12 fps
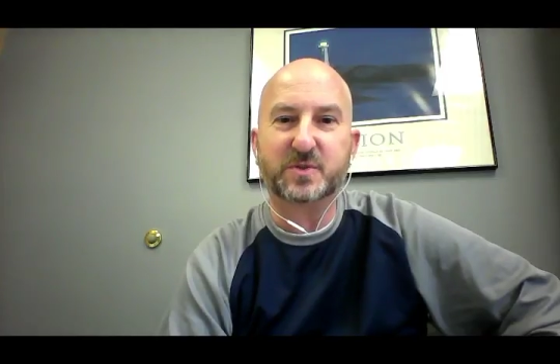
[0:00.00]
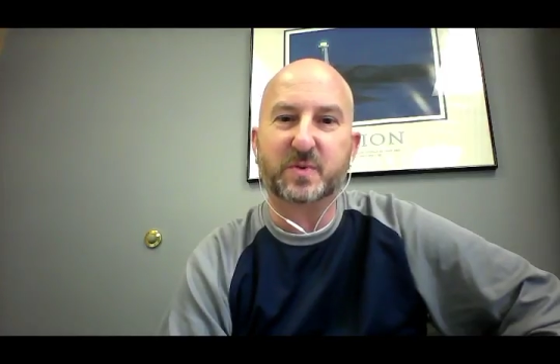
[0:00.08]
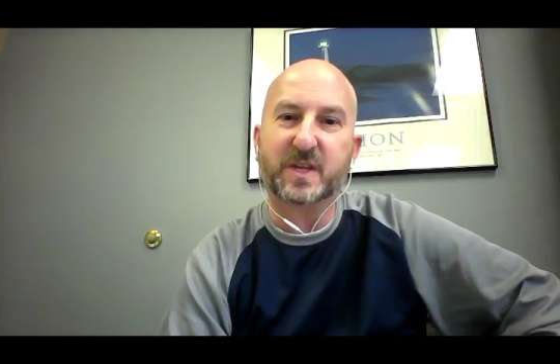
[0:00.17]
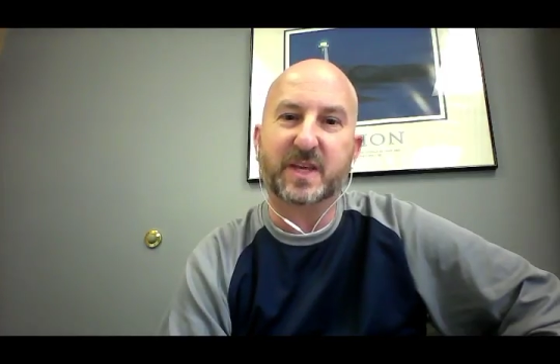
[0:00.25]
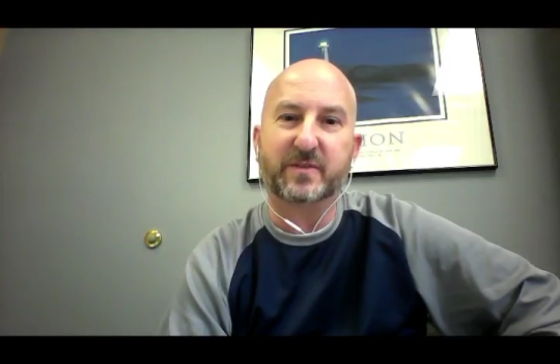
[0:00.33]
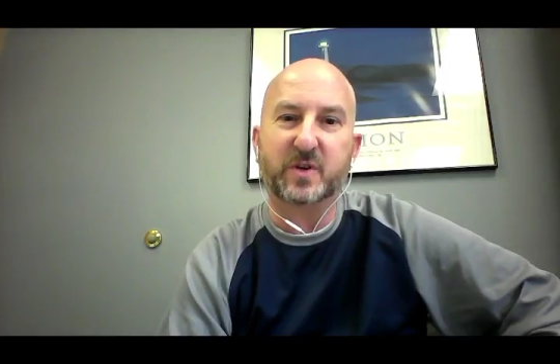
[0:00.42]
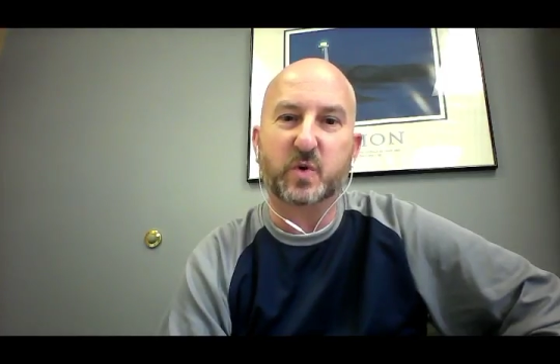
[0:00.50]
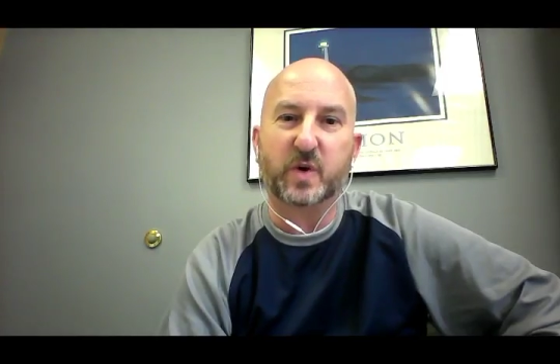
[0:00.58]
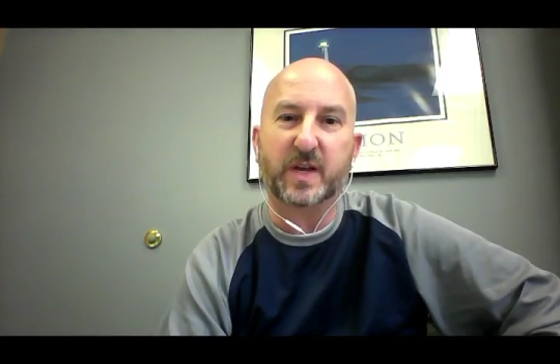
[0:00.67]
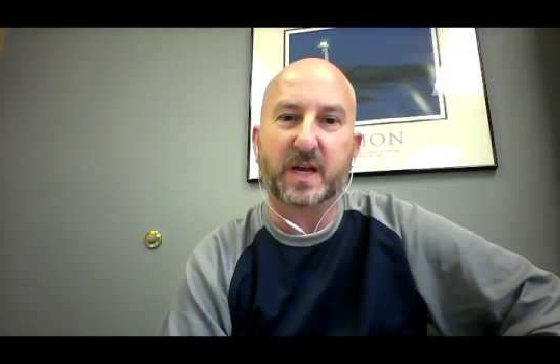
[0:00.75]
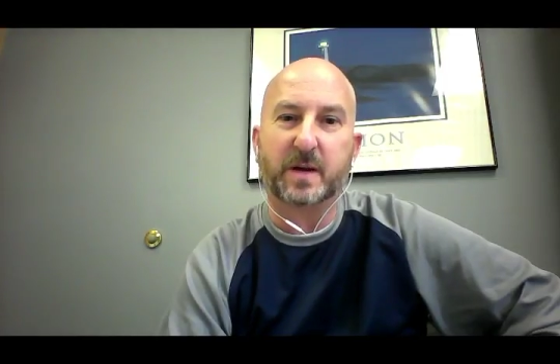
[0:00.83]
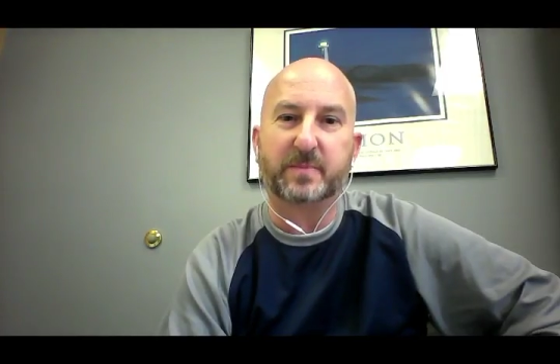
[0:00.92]
Just want to give you a
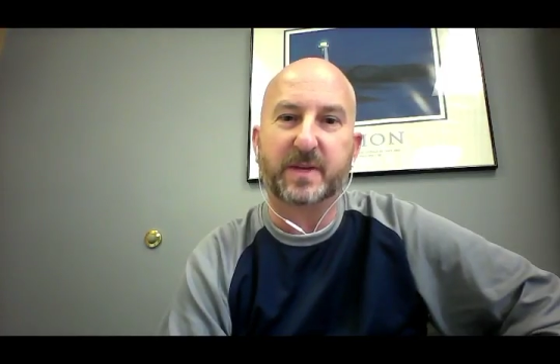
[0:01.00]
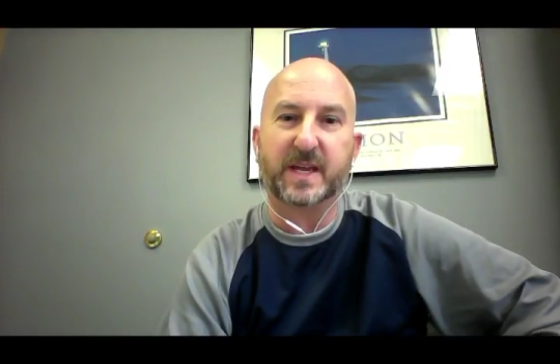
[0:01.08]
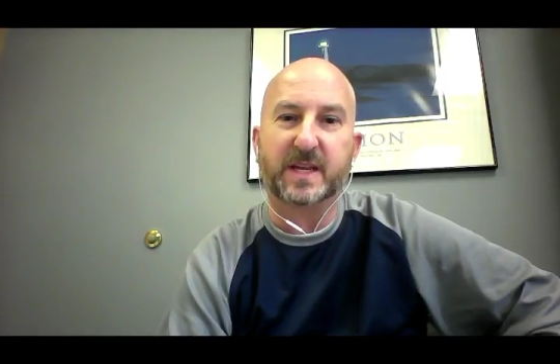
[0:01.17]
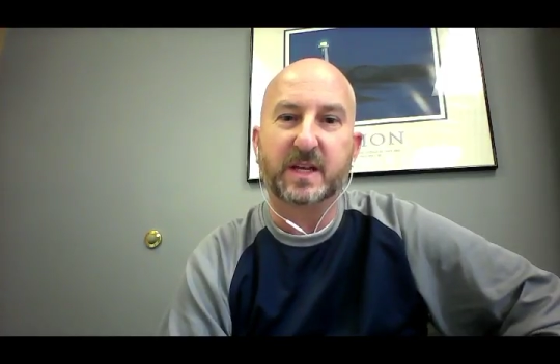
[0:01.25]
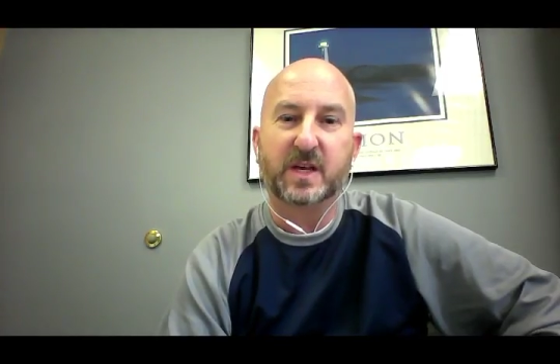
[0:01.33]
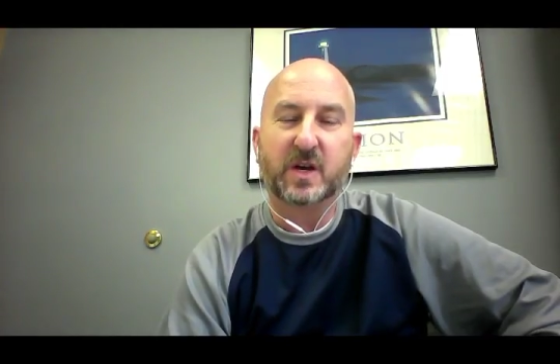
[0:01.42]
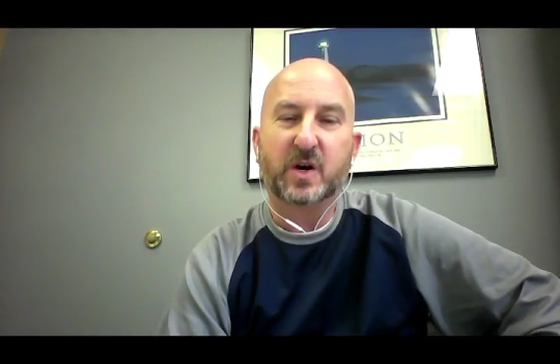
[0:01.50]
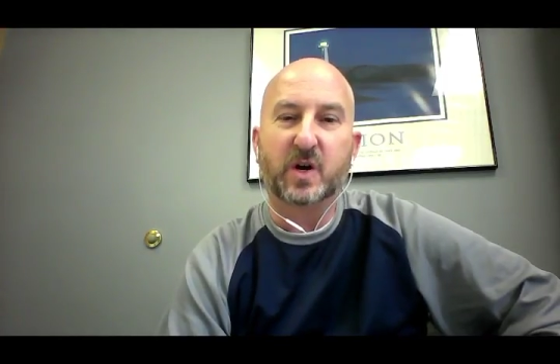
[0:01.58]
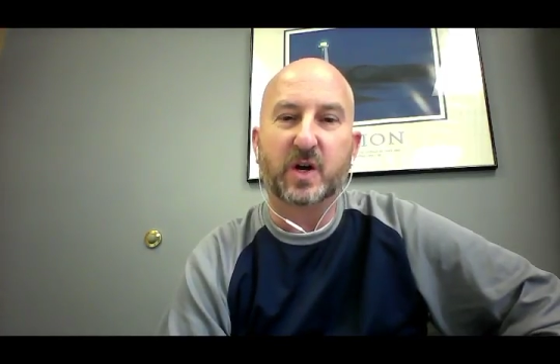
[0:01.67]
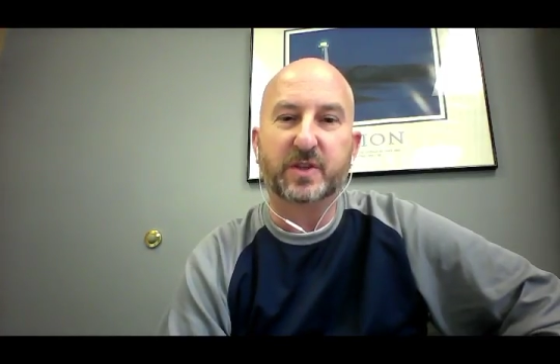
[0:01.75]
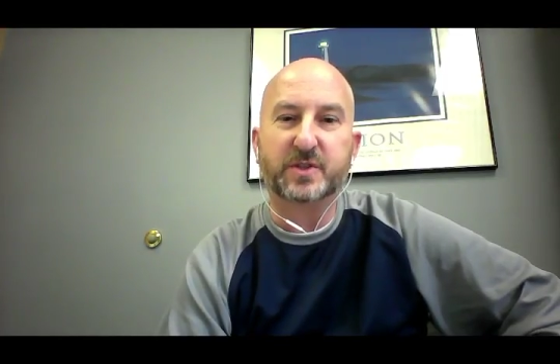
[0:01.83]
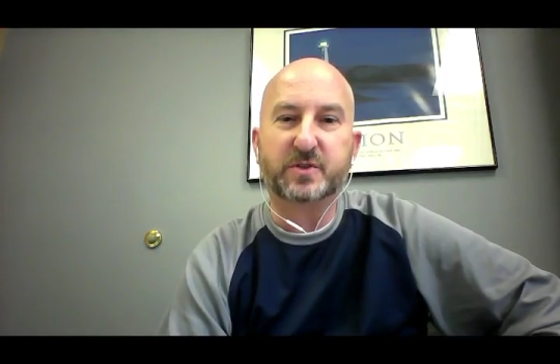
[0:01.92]
quick update
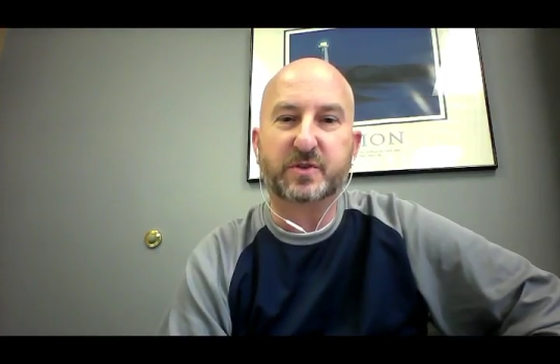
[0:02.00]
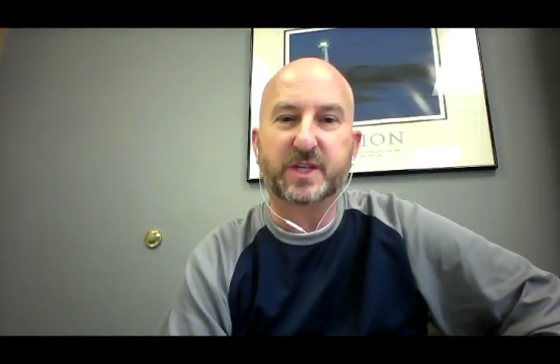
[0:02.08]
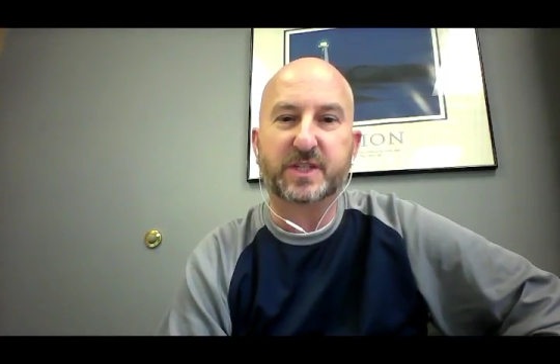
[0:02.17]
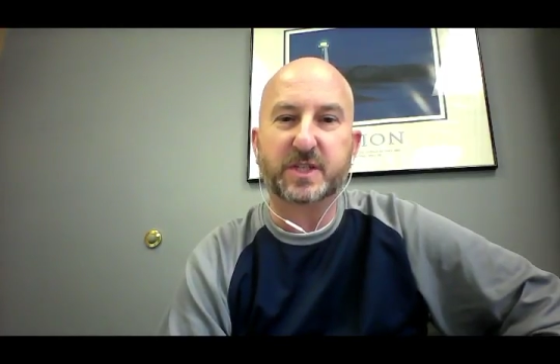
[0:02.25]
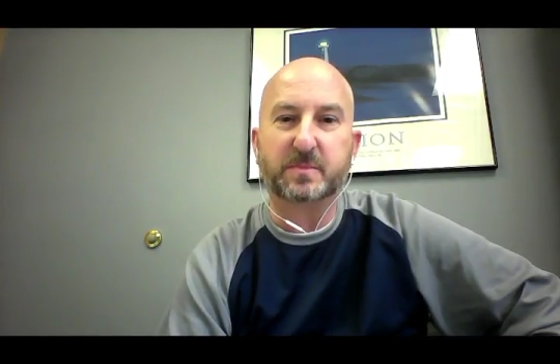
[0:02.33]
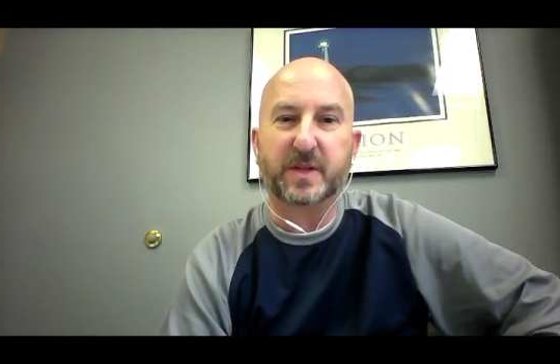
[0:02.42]
on the strategic